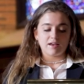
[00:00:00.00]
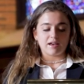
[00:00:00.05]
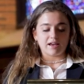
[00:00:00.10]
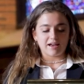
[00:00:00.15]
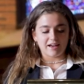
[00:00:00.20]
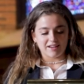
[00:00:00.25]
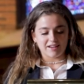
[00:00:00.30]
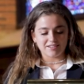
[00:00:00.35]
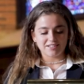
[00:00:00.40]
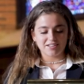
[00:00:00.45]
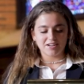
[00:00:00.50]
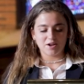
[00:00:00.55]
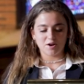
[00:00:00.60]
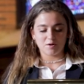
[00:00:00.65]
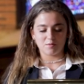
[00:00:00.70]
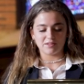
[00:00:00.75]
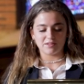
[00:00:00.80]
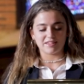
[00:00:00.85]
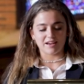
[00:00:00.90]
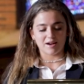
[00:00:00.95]
And
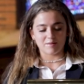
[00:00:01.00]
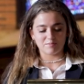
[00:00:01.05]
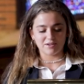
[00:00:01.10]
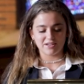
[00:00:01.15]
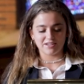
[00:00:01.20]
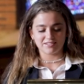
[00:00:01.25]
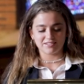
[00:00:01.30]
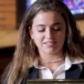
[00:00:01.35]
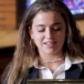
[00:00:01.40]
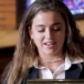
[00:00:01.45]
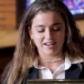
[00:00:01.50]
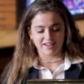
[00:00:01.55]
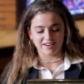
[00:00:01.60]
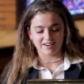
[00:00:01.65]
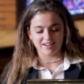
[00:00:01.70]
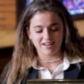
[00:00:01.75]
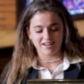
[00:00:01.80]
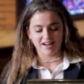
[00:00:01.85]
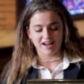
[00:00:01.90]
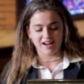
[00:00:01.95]
with that being
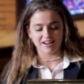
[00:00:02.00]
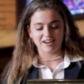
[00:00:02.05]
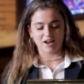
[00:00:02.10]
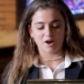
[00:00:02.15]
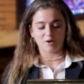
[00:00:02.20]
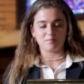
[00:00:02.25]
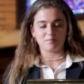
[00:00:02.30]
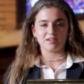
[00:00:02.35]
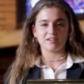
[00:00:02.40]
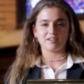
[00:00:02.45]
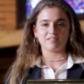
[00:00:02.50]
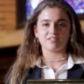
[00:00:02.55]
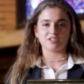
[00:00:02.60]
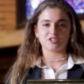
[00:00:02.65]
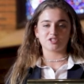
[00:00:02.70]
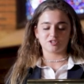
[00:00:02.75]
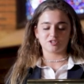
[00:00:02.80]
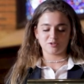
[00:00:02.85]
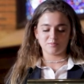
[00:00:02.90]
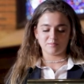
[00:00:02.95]
said, I now begin the
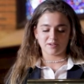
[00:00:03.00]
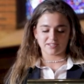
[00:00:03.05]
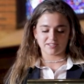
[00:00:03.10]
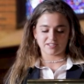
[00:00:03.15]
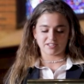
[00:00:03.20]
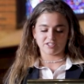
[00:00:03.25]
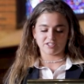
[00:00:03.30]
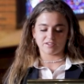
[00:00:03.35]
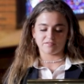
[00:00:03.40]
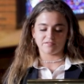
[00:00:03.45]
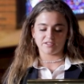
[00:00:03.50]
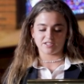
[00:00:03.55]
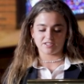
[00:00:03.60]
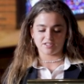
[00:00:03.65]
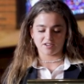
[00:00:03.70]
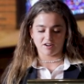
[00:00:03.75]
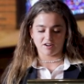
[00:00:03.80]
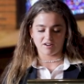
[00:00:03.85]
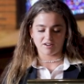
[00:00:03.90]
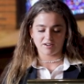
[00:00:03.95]
true message of this
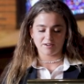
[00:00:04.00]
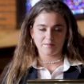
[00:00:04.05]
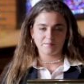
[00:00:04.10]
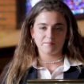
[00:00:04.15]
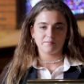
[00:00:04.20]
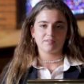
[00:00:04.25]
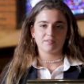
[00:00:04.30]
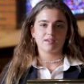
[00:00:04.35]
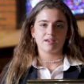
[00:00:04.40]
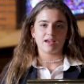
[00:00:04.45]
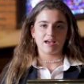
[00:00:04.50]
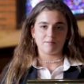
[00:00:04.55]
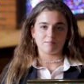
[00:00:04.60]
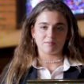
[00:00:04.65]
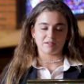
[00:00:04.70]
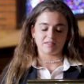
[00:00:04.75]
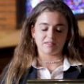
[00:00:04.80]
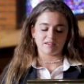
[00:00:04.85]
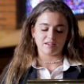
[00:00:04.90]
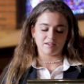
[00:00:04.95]
talk
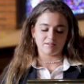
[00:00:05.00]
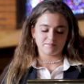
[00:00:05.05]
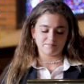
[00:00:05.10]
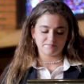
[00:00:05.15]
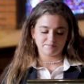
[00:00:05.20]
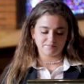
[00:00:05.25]
empathy.